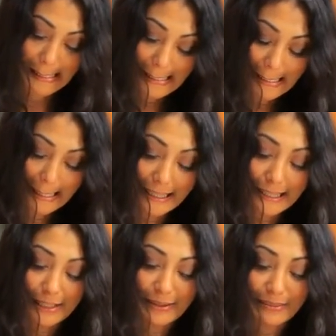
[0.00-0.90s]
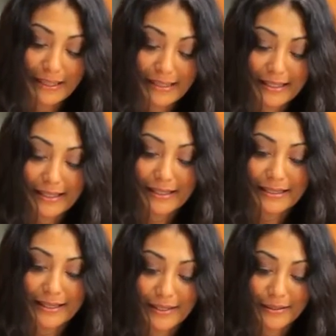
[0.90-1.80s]
Okay, this is gonna be messy, and
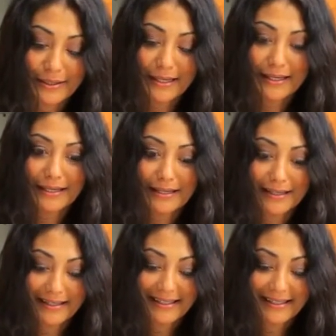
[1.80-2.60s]
that's okay.